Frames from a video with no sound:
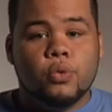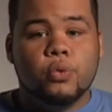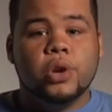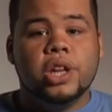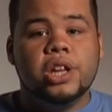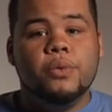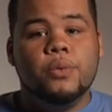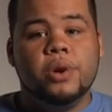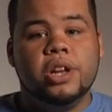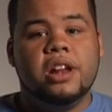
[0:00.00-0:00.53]

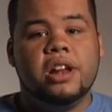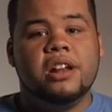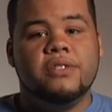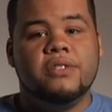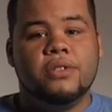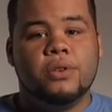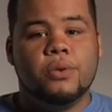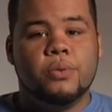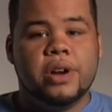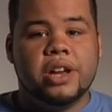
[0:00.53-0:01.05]
really went out of
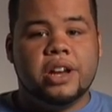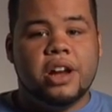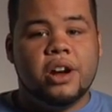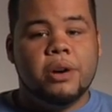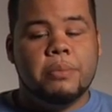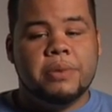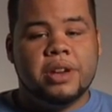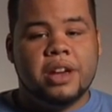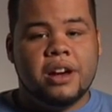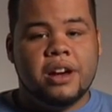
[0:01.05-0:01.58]
their way to help
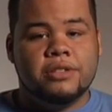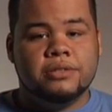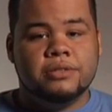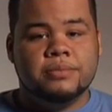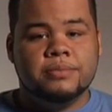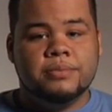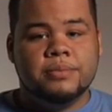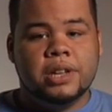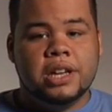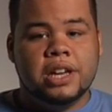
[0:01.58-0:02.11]
me out.
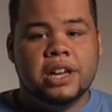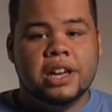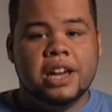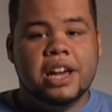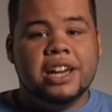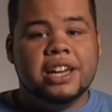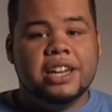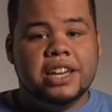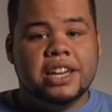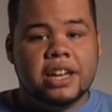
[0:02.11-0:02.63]

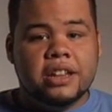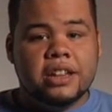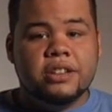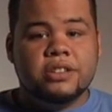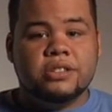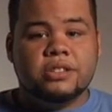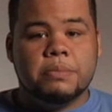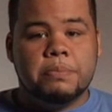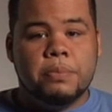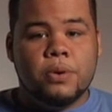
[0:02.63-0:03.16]
Getting the
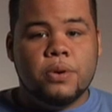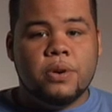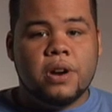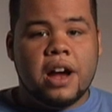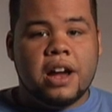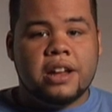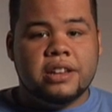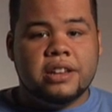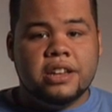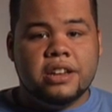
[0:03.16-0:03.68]
support
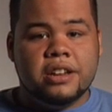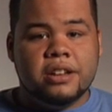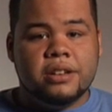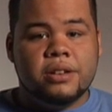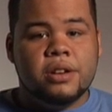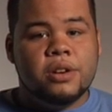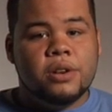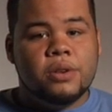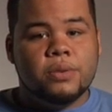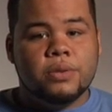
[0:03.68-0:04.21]
I needed
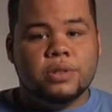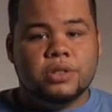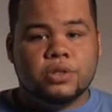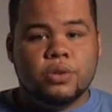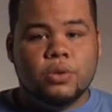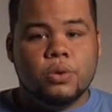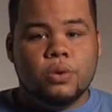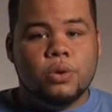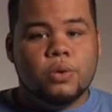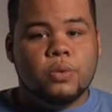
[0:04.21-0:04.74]
with
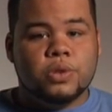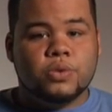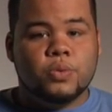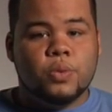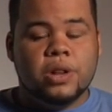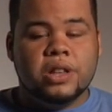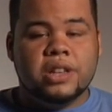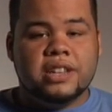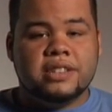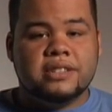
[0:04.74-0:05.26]
school was
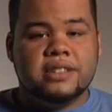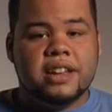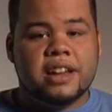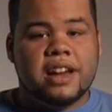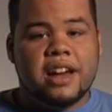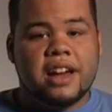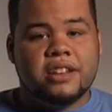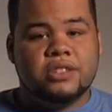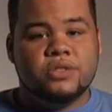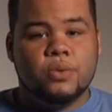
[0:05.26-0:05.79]
one less thing I
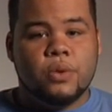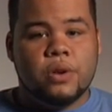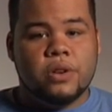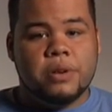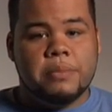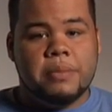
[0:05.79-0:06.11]
had to worry